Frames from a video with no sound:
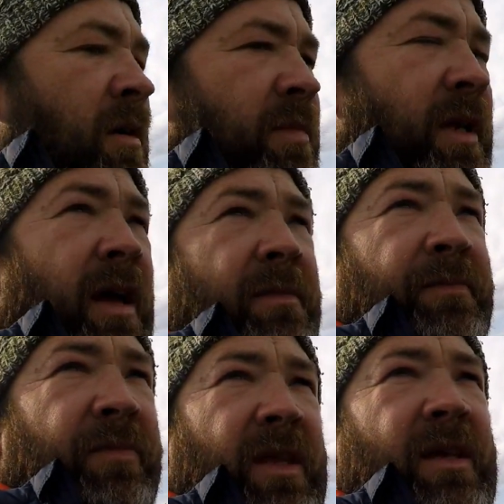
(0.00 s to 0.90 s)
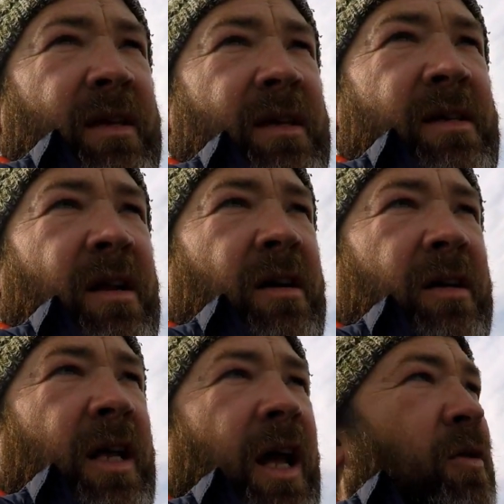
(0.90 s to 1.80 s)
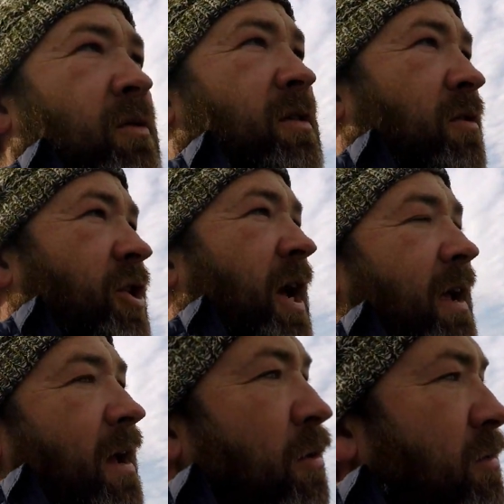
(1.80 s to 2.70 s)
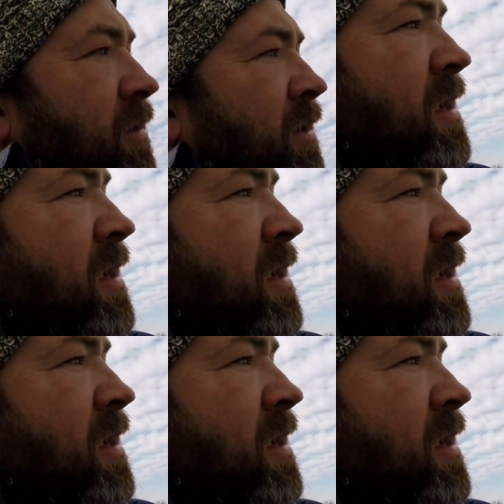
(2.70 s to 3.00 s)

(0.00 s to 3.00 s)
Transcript: But yeah, just a look. And also check out